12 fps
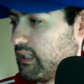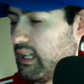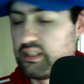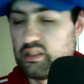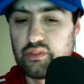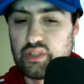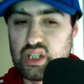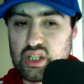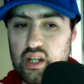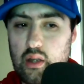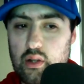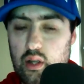Yes, obviously
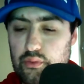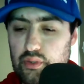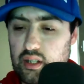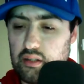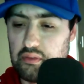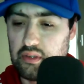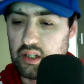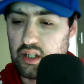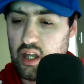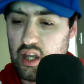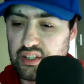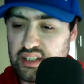just going over the
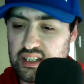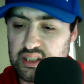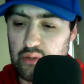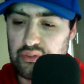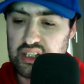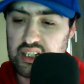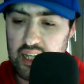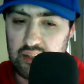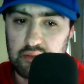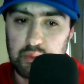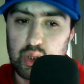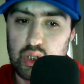cars now. So obviously,
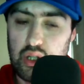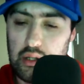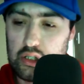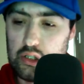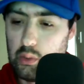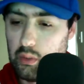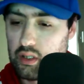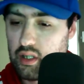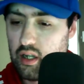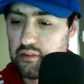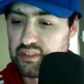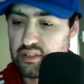Clue 1
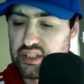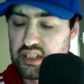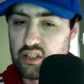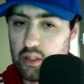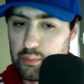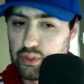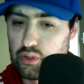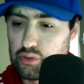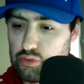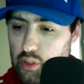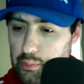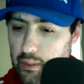car is obviously the Commodore
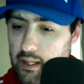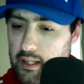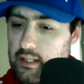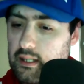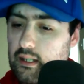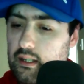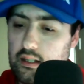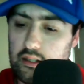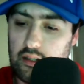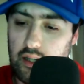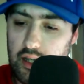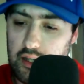Group A.
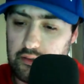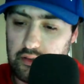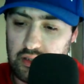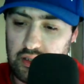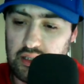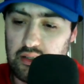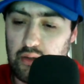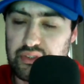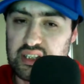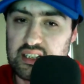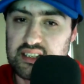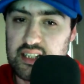And then
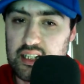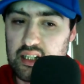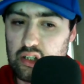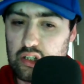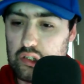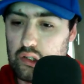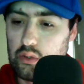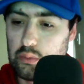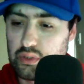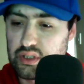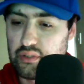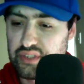obviously the second clue
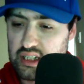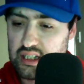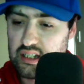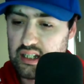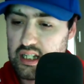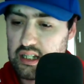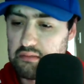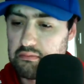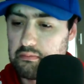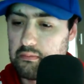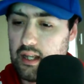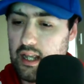was obviously the
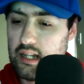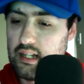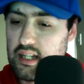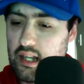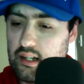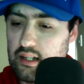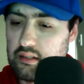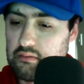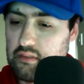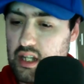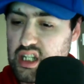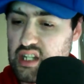Hella Yellow
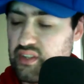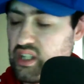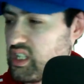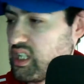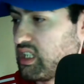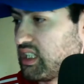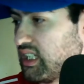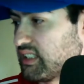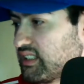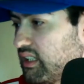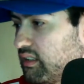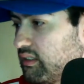HSV
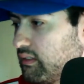GTSR.